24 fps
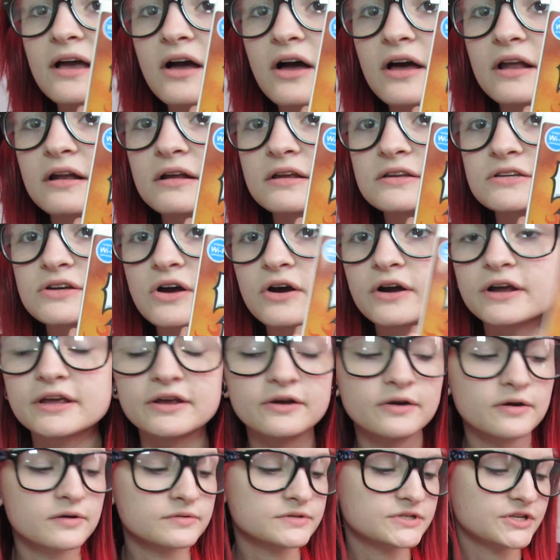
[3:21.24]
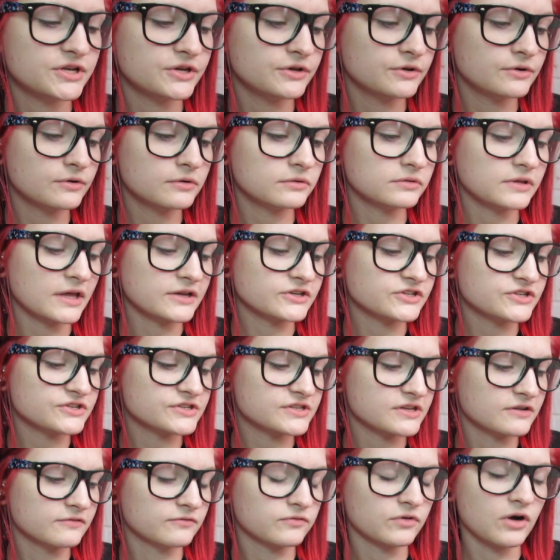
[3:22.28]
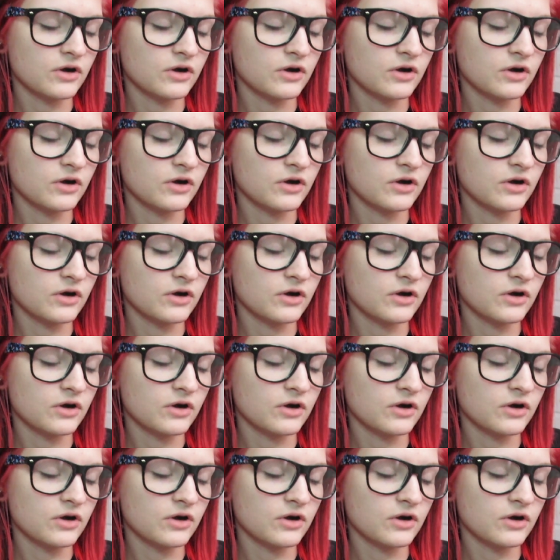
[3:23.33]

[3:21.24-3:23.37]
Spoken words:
got Guitar Hero 2 Legends of